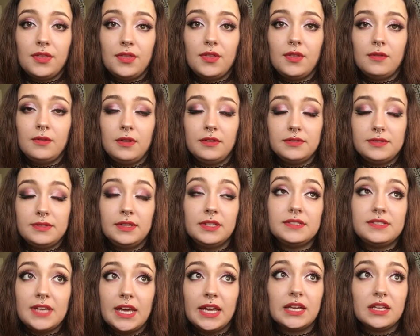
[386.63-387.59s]
the
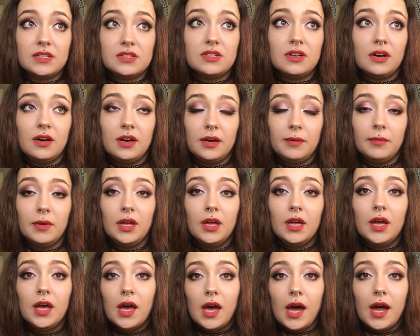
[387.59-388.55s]
second time,
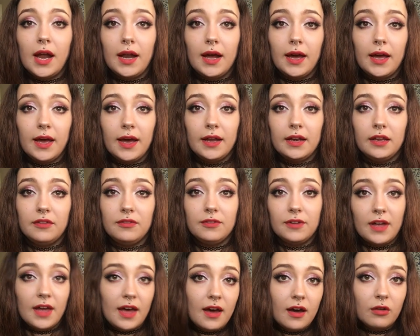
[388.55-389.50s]
and I had it for
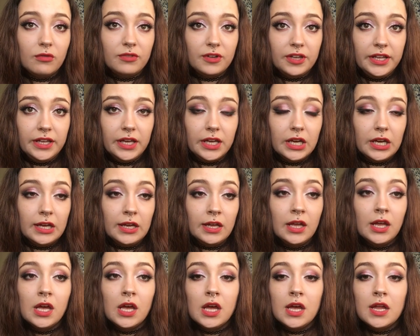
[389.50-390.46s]
half a year.
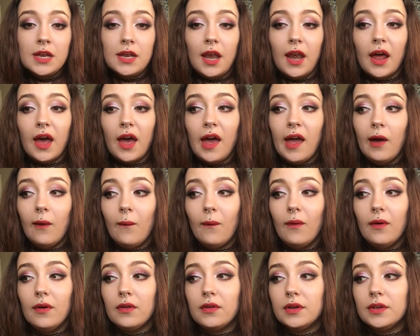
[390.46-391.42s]
Now,
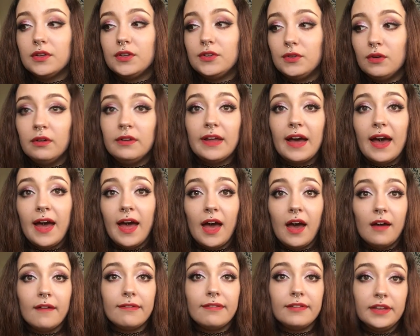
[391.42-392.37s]
through that
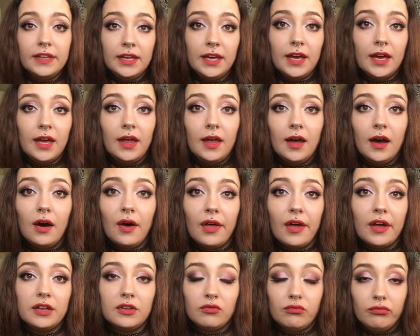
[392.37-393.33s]
half a year, I
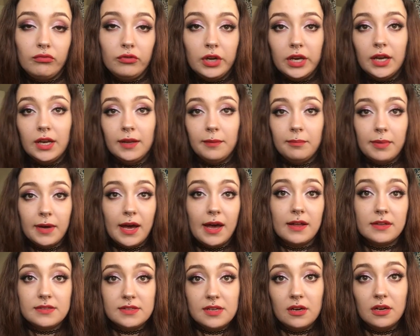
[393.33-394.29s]
had a really
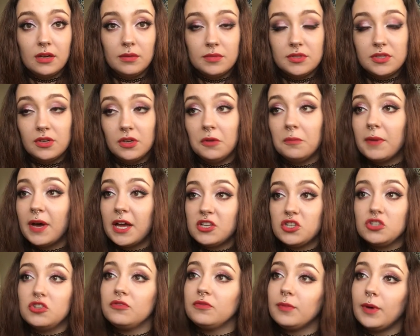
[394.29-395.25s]
bad time. So
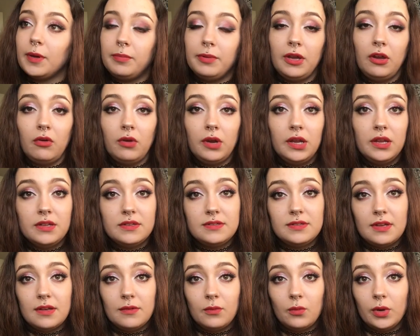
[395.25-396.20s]
imagine if my periods
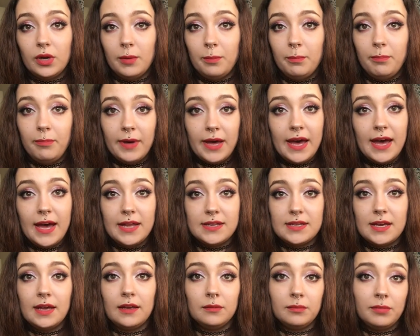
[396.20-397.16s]
were bad
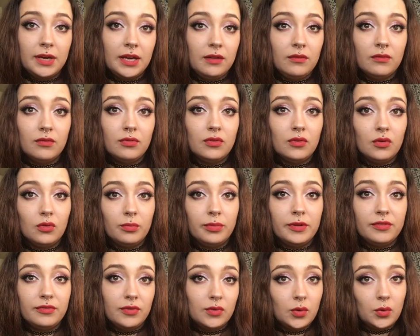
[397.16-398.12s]
and painful
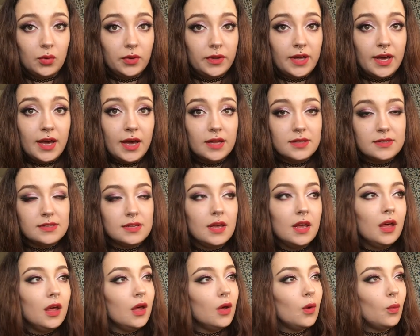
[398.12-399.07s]
before that.
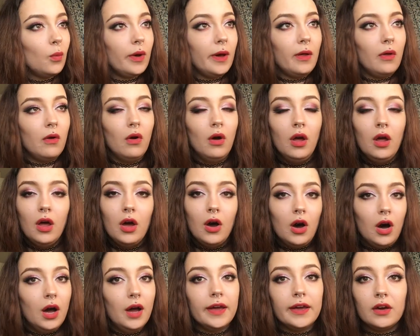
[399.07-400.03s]
Well,
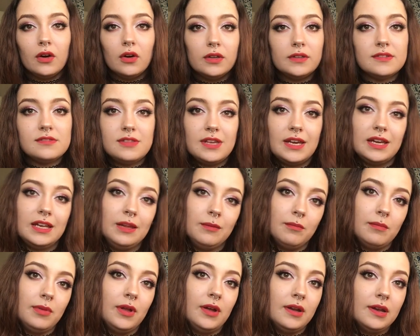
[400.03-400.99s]
I got the second
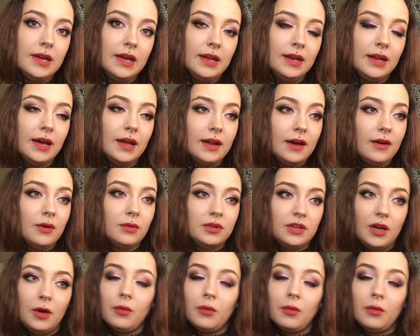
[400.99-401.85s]
implant in, and